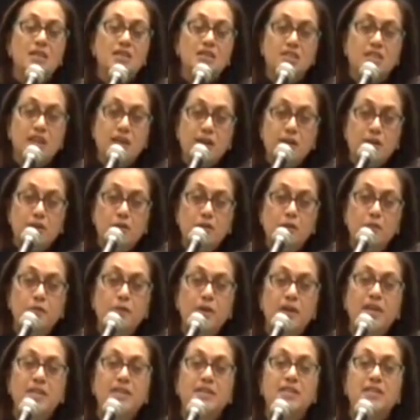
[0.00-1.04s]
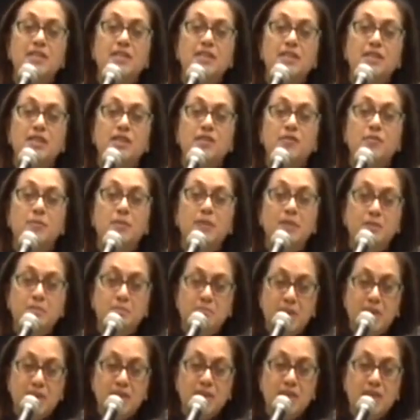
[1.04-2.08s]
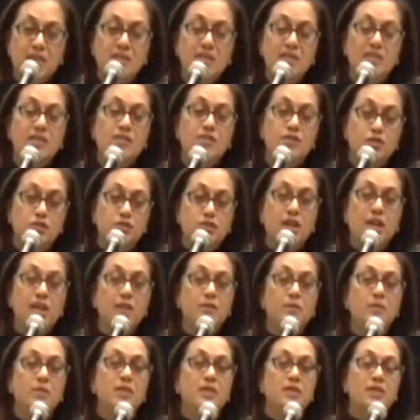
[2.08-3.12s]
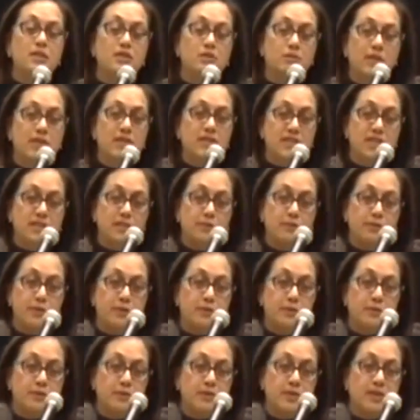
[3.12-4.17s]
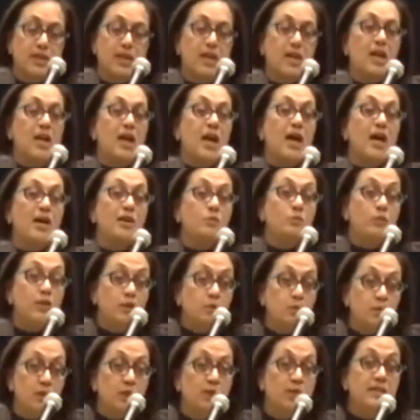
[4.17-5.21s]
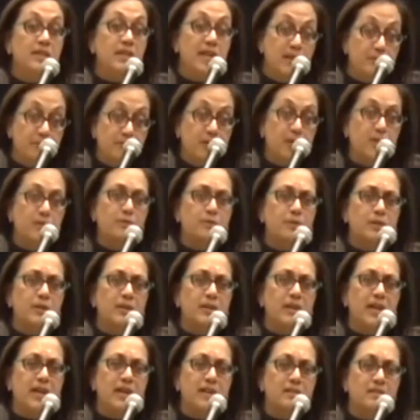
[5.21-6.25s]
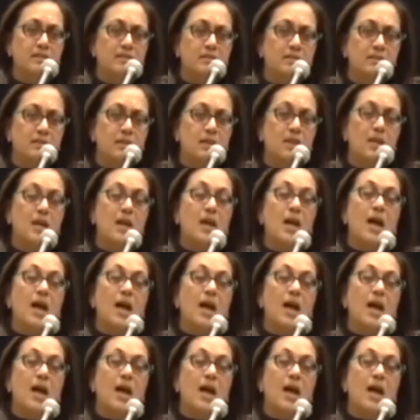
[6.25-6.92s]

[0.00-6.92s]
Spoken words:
The sacrifices have been many since January the 25th, and we will never forget.